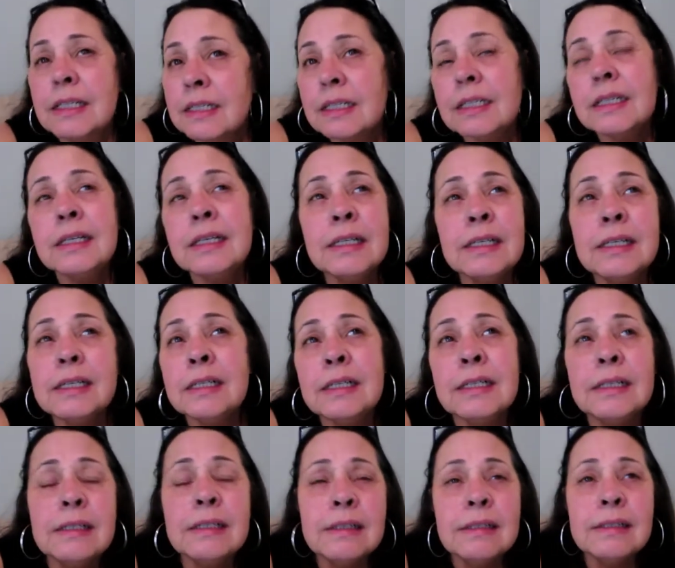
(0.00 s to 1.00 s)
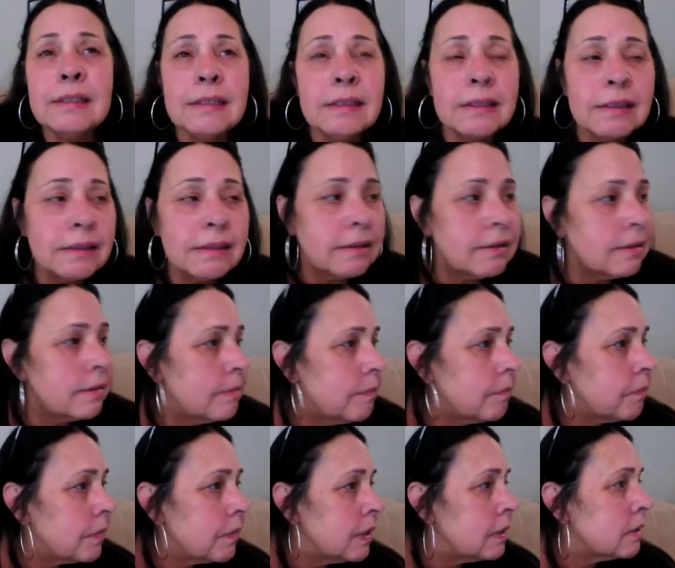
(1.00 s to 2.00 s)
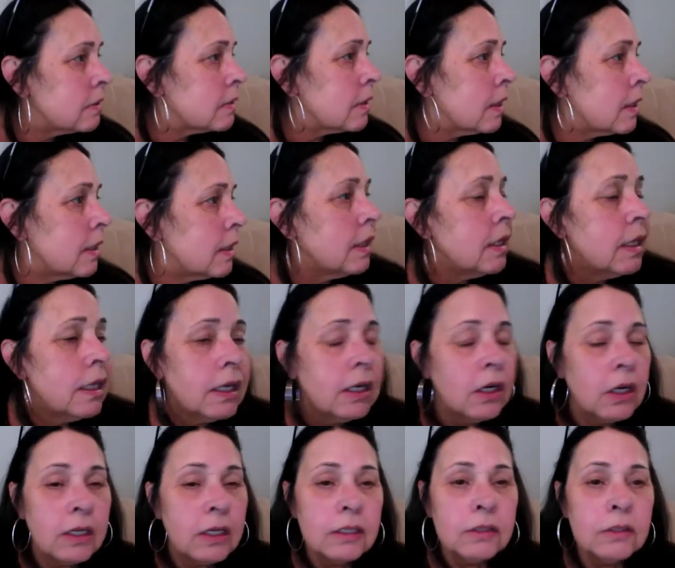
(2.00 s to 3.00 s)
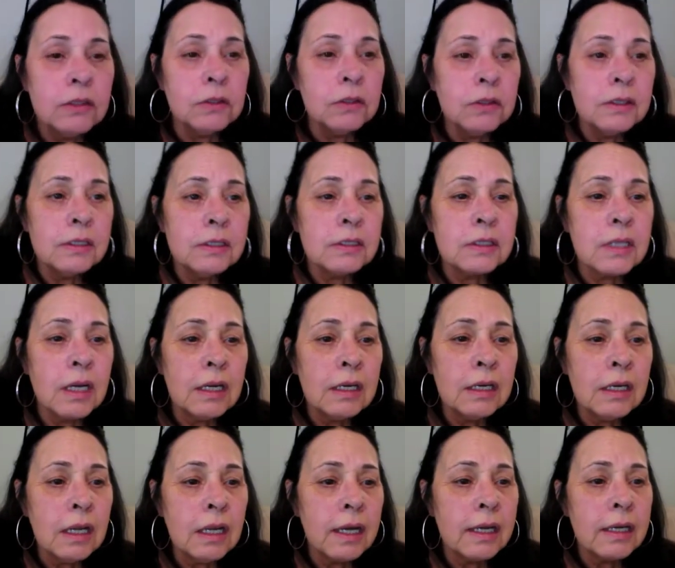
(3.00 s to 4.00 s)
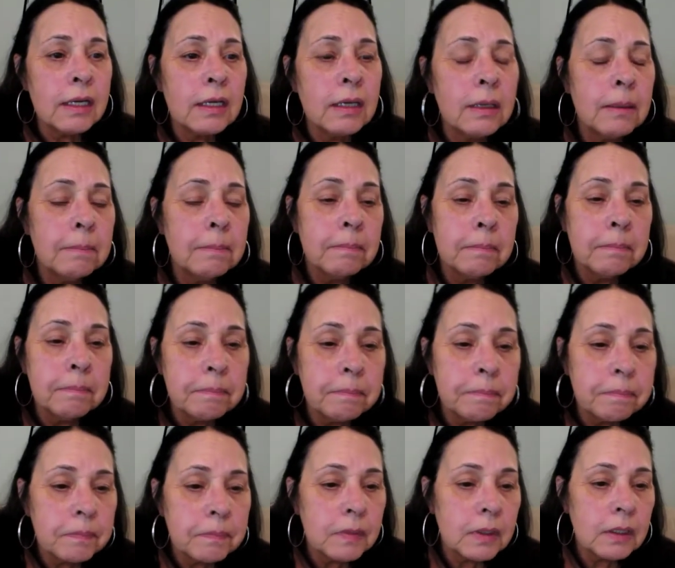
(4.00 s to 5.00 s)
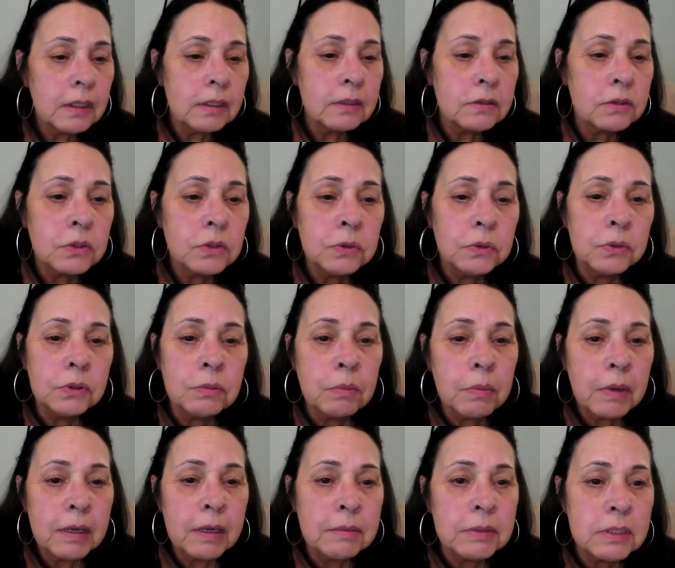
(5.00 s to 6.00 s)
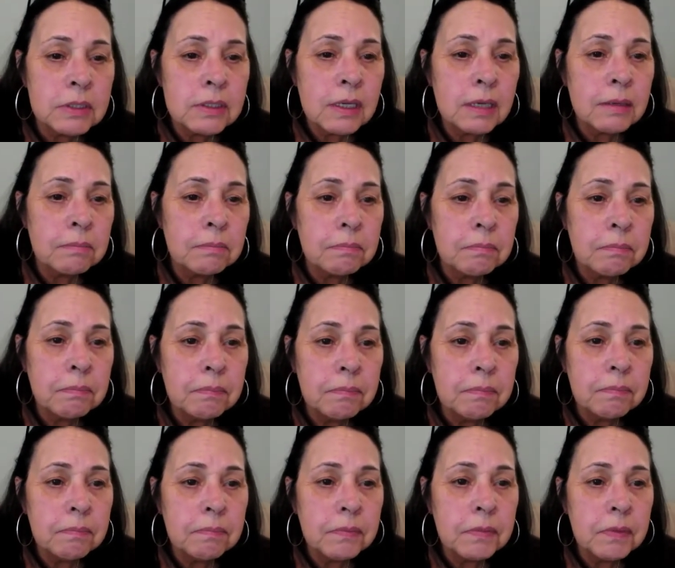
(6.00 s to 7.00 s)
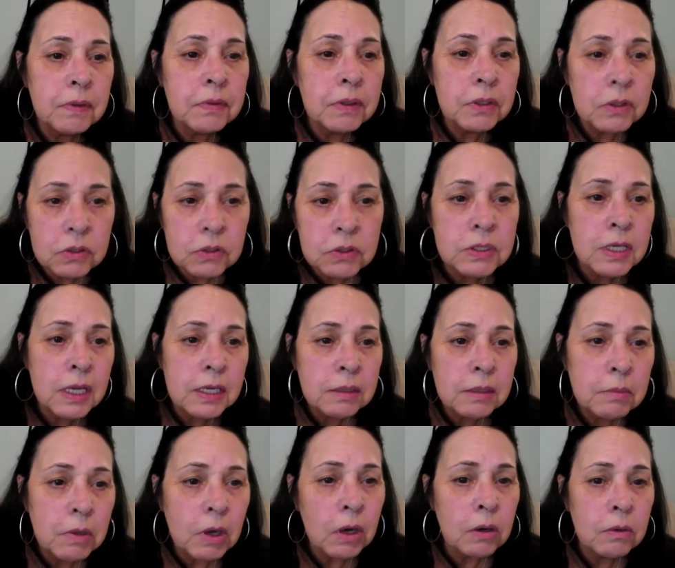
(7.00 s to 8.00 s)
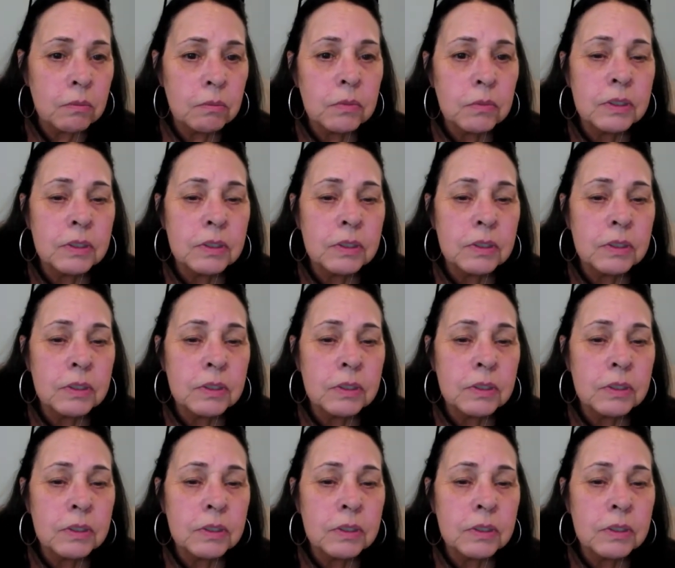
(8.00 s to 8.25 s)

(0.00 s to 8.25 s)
uh, oh. It's like, you know, it's kind of like um, it's cool to babysit, and then you send them home.